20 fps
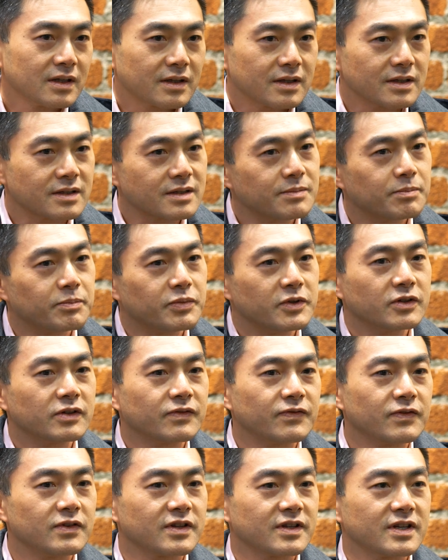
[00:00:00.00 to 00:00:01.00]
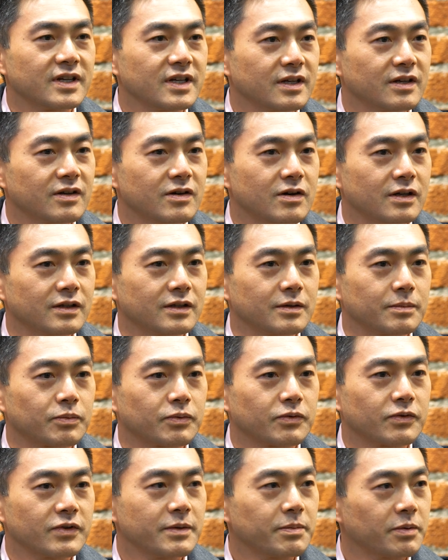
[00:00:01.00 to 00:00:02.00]
this beautiful thing called the
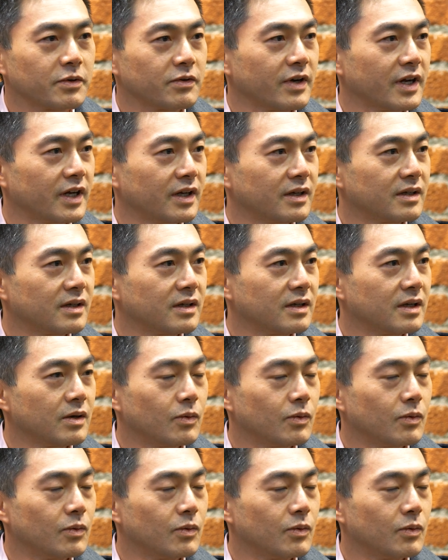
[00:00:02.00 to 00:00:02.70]
pre-parade,